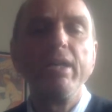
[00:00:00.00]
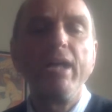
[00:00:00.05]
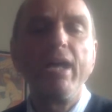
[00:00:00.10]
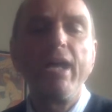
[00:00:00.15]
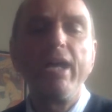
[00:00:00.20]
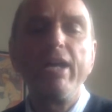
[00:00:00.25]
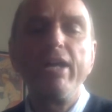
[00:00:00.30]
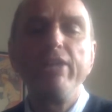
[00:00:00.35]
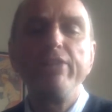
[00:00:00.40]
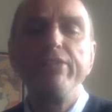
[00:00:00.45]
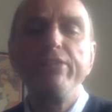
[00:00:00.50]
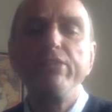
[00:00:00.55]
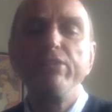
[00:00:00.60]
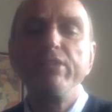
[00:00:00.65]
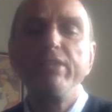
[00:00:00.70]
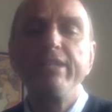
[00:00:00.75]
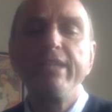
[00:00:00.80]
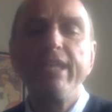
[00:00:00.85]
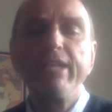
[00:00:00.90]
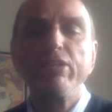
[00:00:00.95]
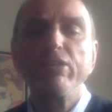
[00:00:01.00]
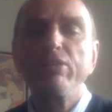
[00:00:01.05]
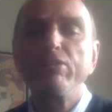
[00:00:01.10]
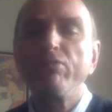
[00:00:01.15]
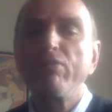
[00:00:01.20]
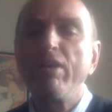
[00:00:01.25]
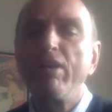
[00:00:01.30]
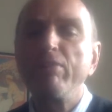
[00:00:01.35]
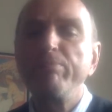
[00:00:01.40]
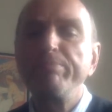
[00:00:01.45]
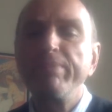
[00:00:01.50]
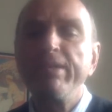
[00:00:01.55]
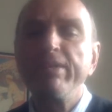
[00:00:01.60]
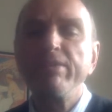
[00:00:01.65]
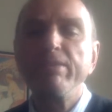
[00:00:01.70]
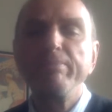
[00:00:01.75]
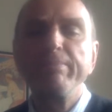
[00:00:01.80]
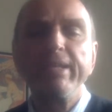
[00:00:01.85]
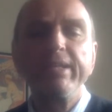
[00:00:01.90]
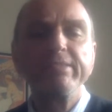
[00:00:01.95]
I heard that you could get good craft beer in
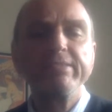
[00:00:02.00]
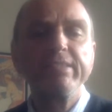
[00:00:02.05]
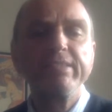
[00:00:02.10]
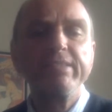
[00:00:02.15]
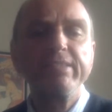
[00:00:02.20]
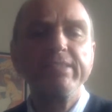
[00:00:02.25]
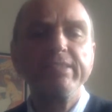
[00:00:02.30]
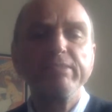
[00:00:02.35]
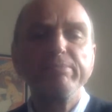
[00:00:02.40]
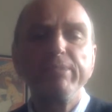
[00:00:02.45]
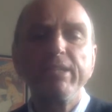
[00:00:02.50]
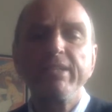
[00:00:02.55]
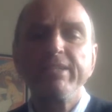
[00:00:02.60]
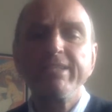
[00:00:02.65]
the big cities, but I